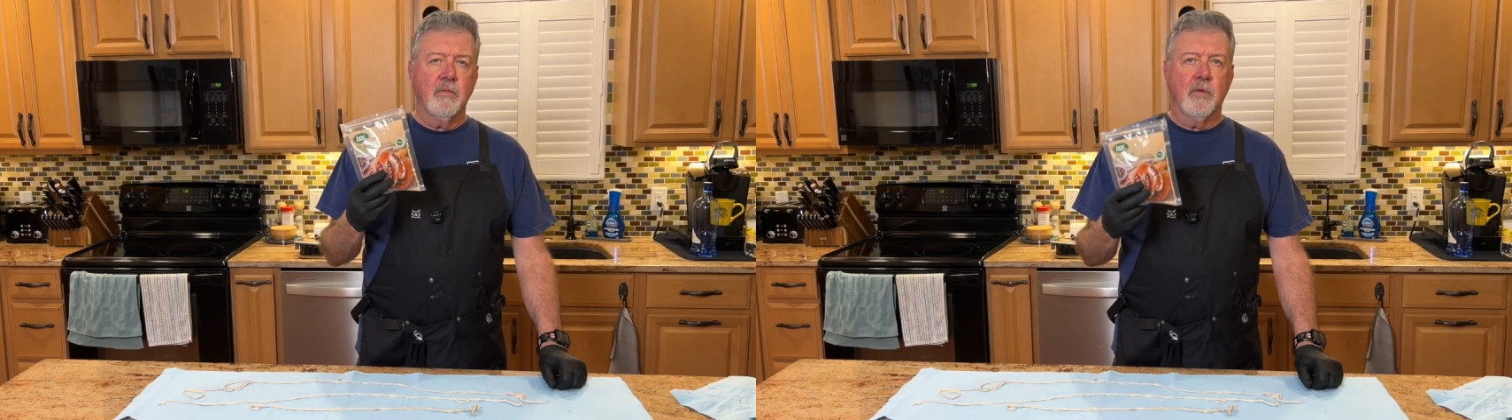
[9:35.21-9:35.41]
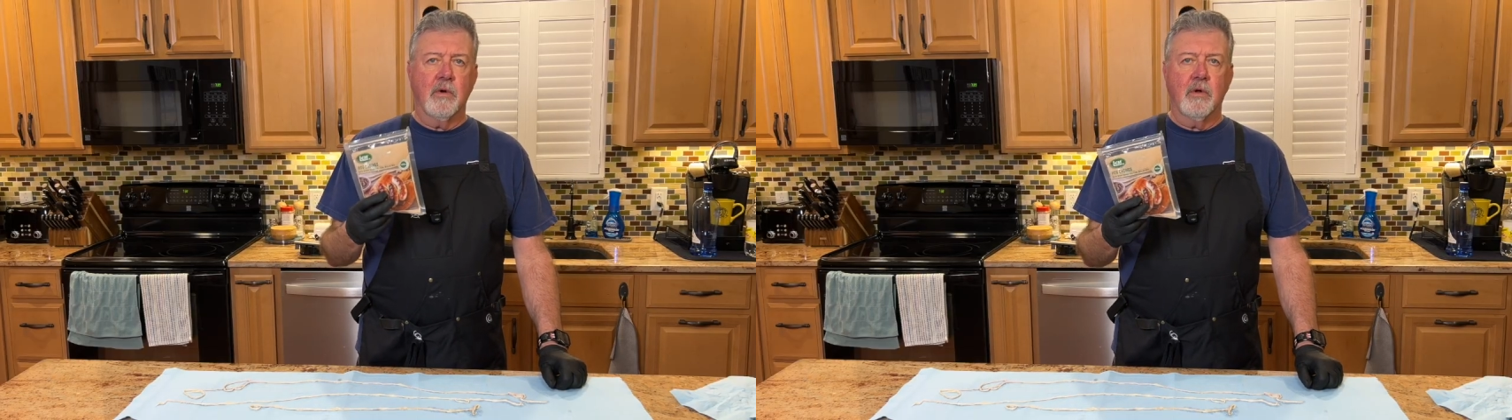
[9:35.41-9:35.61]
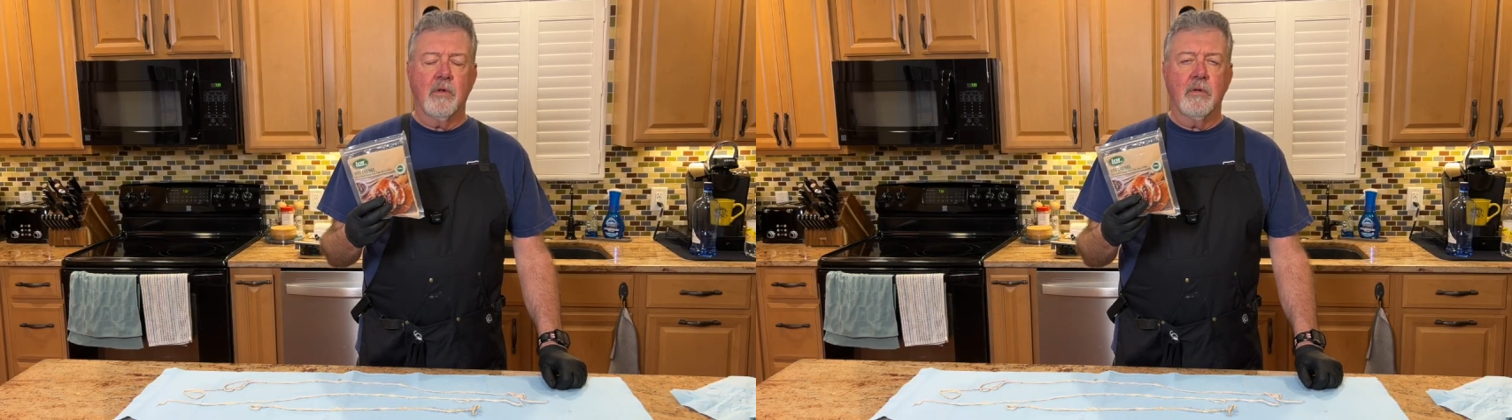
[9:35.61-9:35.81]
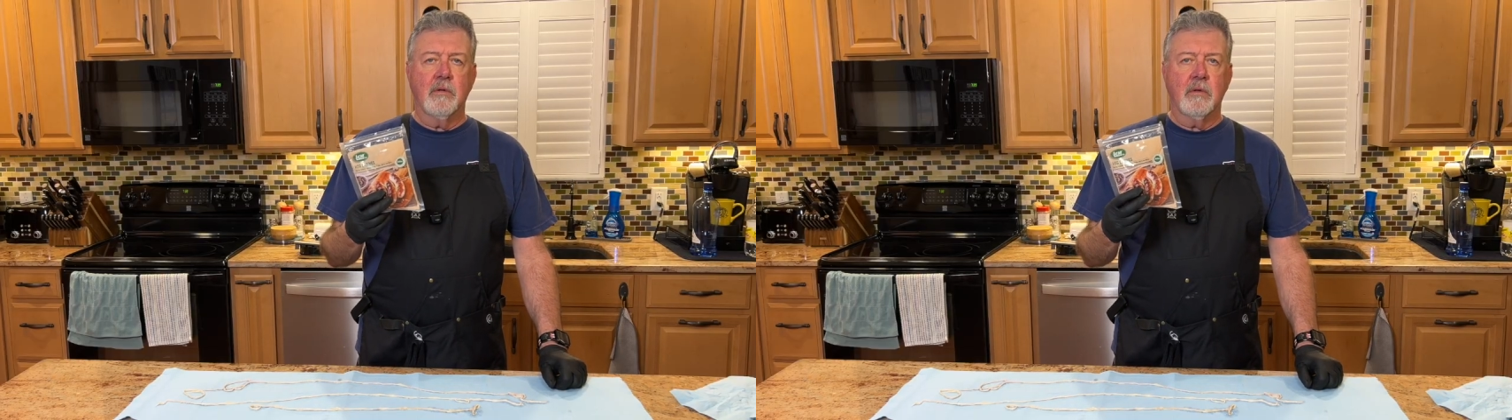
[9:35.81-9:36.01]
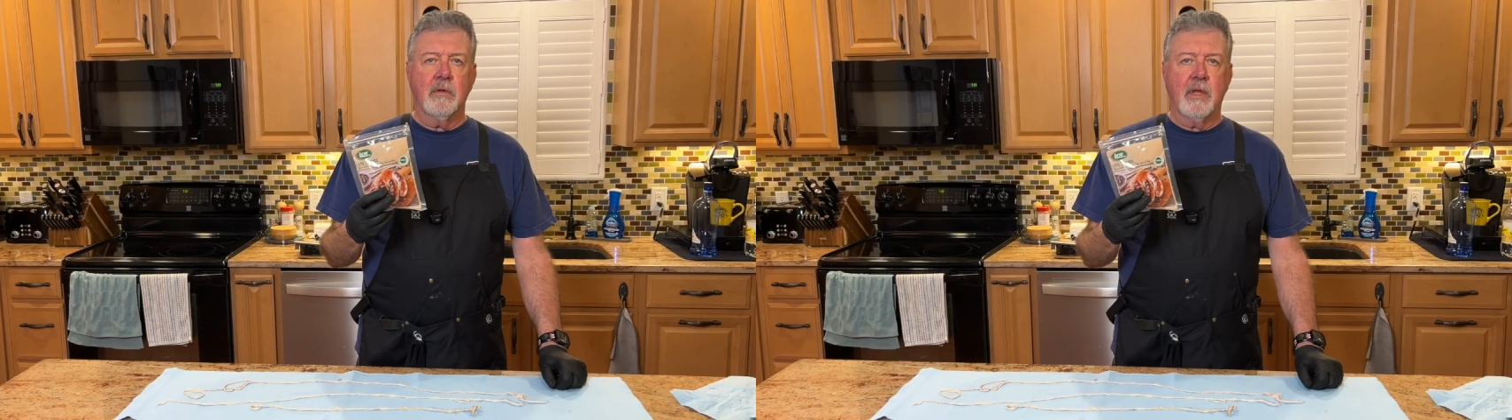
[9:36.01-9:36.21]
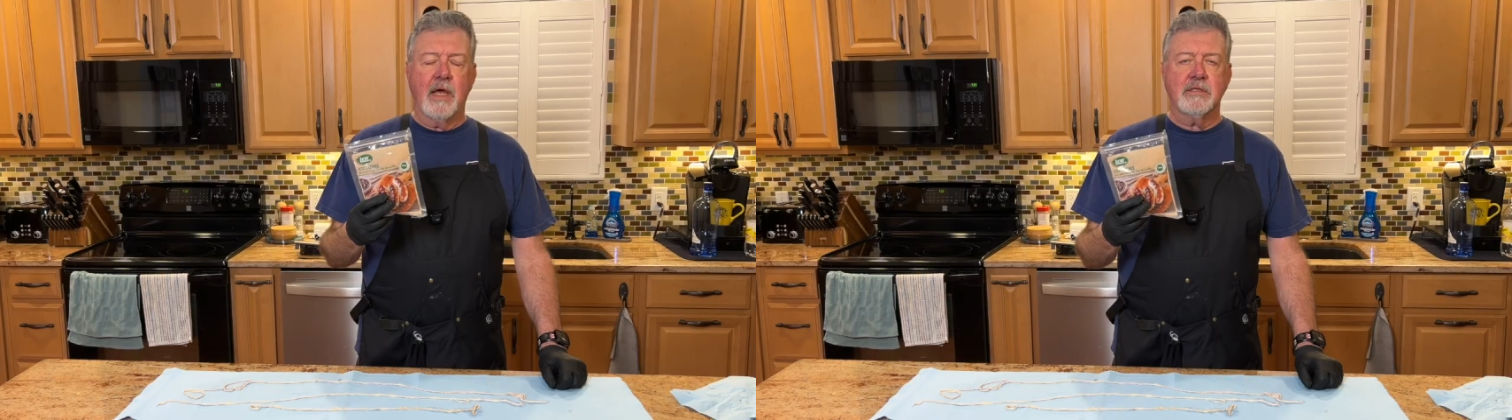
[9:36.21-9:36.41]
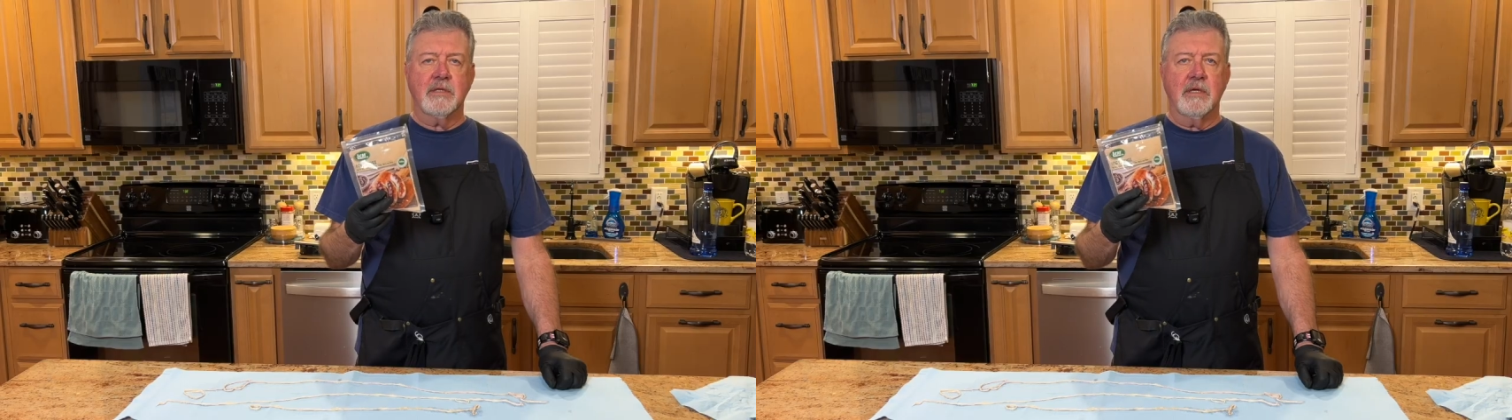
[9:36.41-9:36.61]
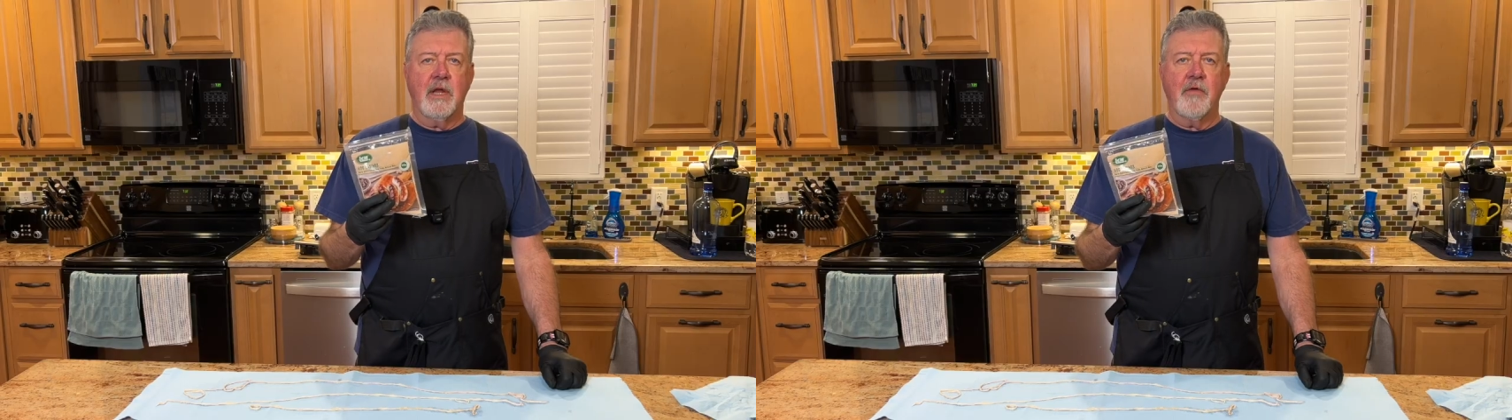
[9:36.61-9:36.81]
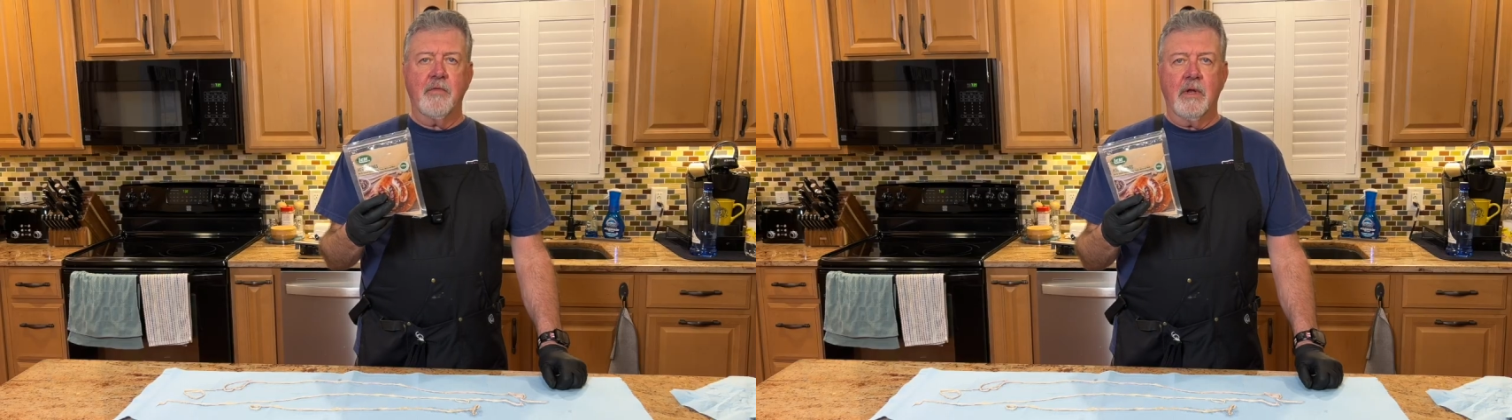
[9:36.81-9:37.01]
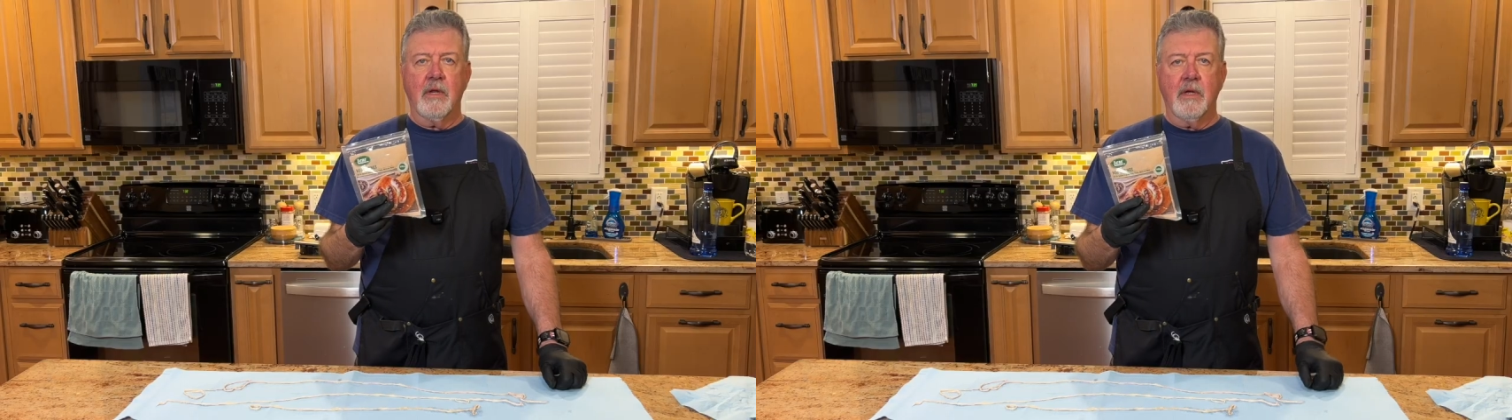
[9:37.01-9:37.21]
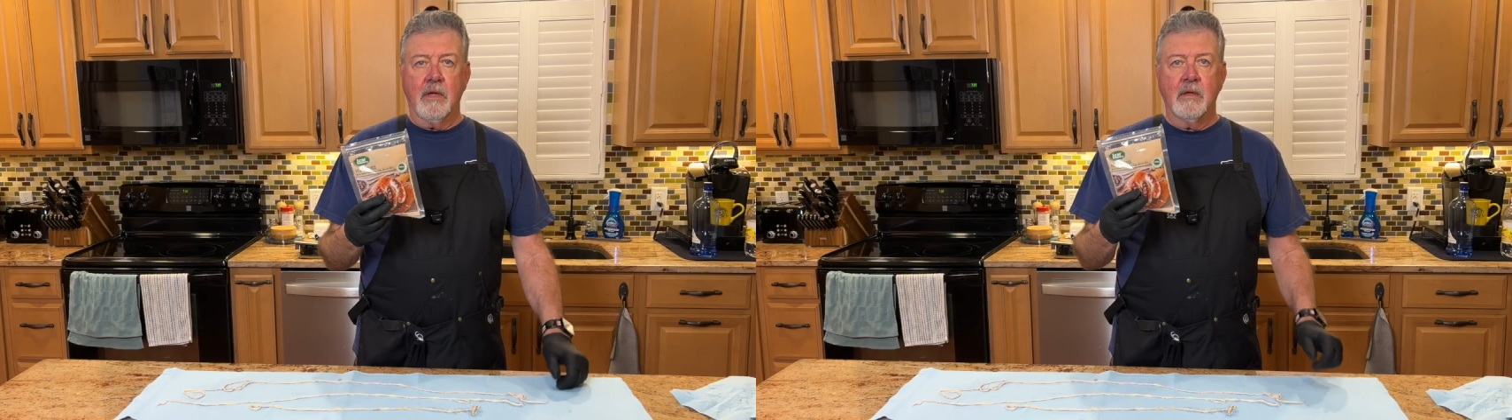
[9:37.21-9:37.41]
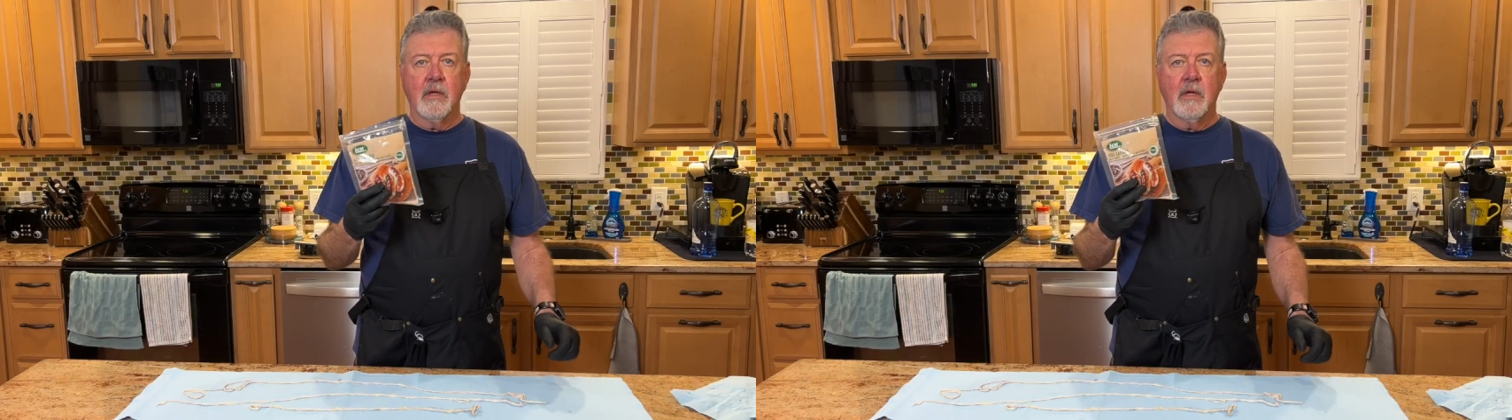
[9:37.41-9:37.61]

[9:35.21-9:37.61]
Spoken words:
will last indefinitely.